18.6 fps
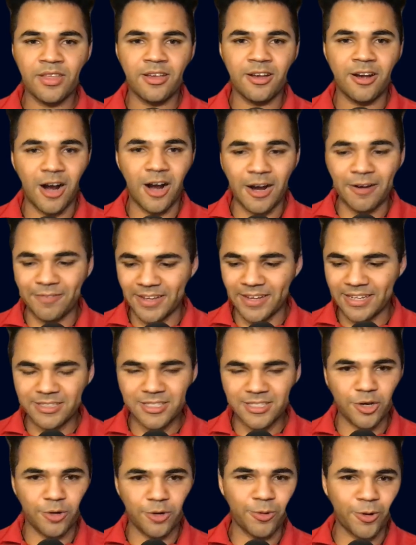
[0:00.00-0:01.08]
Harvick,
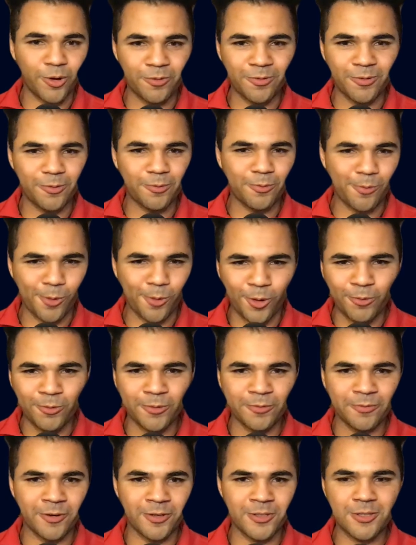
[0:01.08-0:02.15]
so role
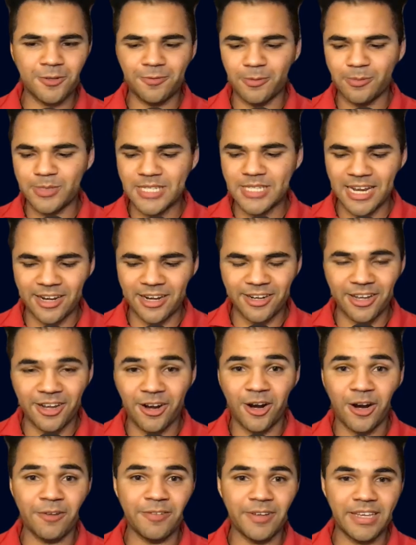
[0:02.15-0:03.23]
reversal from Saturday.
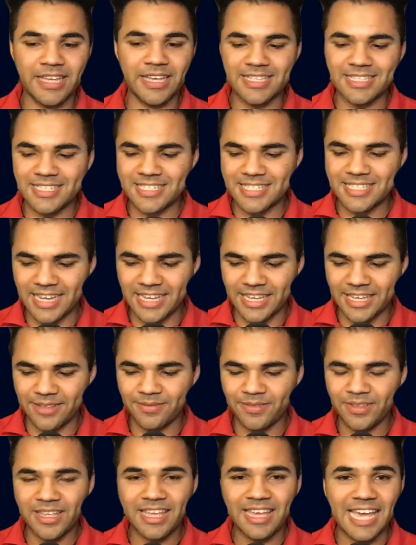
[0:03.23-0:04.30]
Harvick gets 2nd.
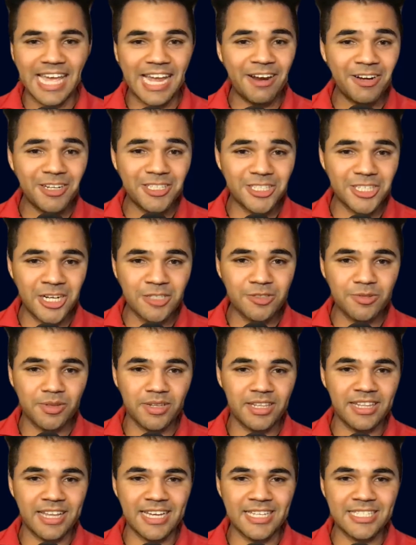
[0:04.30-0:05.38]
Eric Jones with a
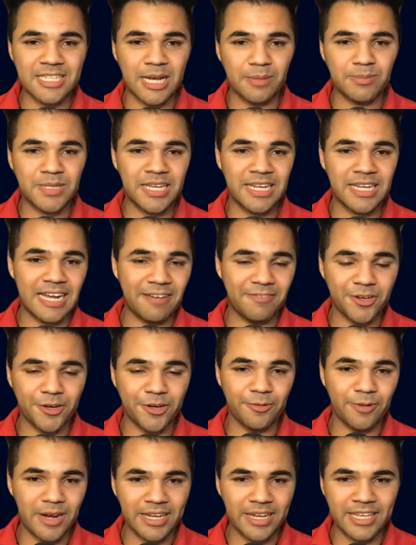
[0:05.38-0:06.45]
nice top 10 after
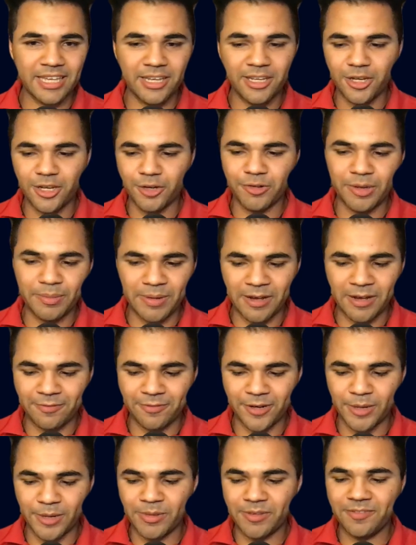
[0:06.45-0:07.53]
wrecking. Good rebound
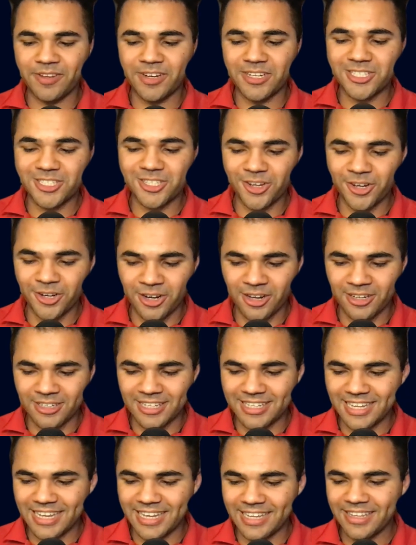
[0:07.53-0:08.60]
for him. He finished 3rd on the
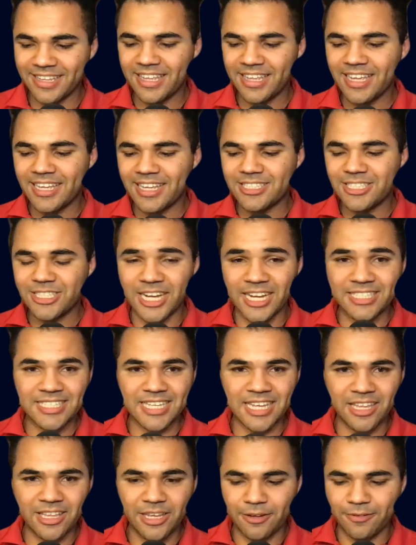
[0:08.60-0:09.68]
day. Chase
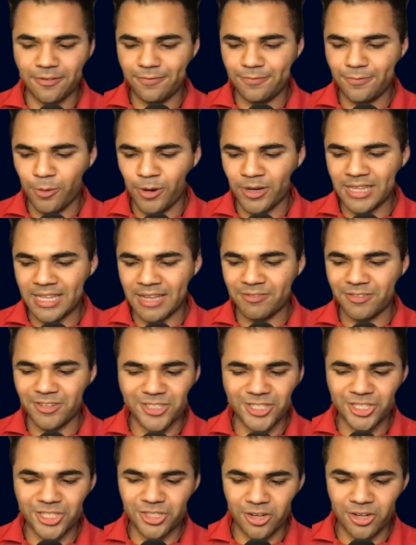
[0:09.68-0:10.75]
Elliott 4th after a
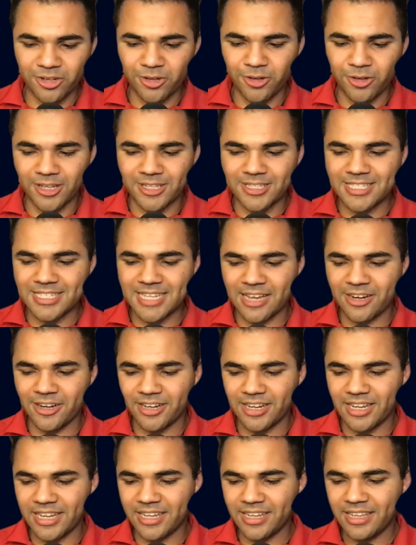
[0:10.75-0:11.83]
struggle on
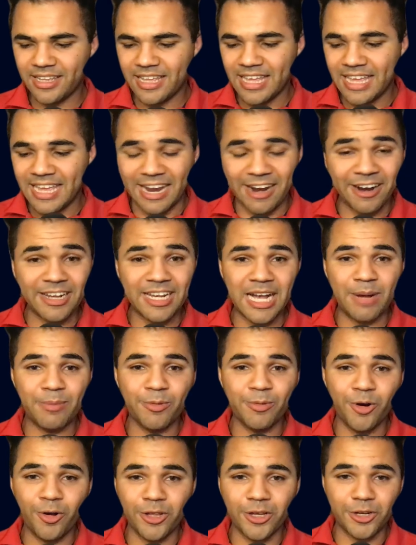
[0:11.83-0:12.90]
Saturday. Eric
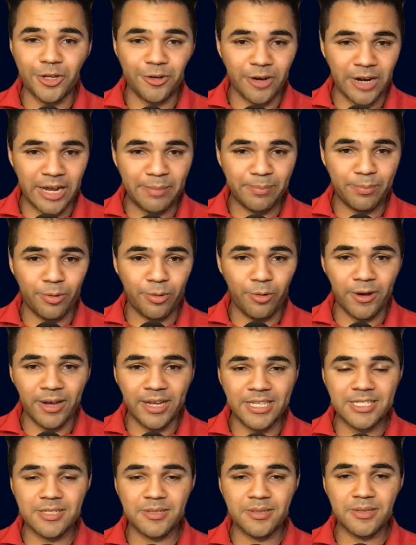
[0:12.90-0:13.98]
Almirola, great
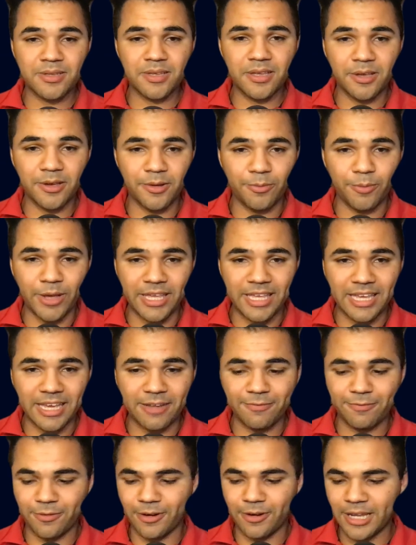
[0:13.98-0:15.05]
points
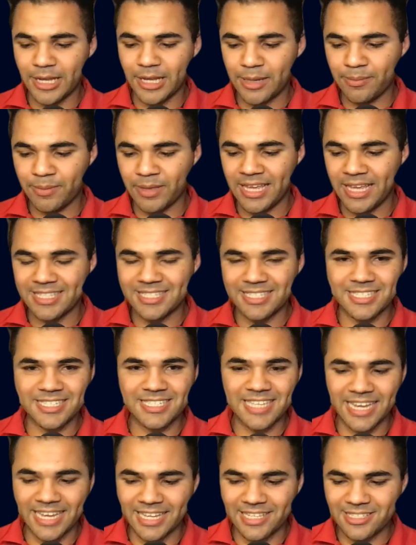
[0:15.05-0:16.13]
weekend for him. He gets a
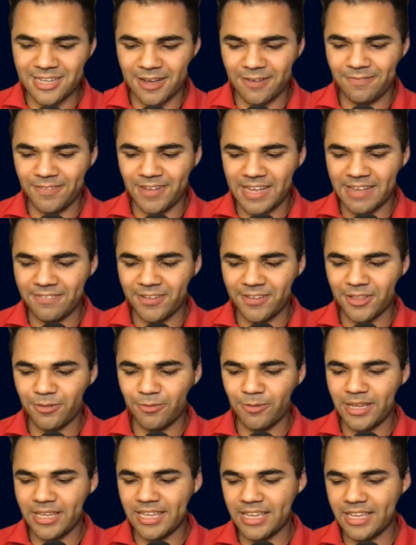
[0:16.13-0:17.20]
2nd top 5 on the
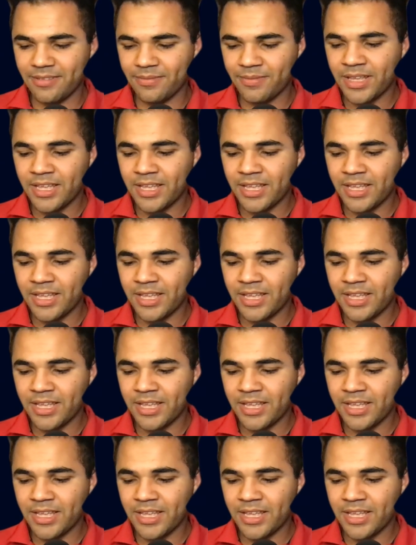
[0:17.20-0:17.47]
weekend.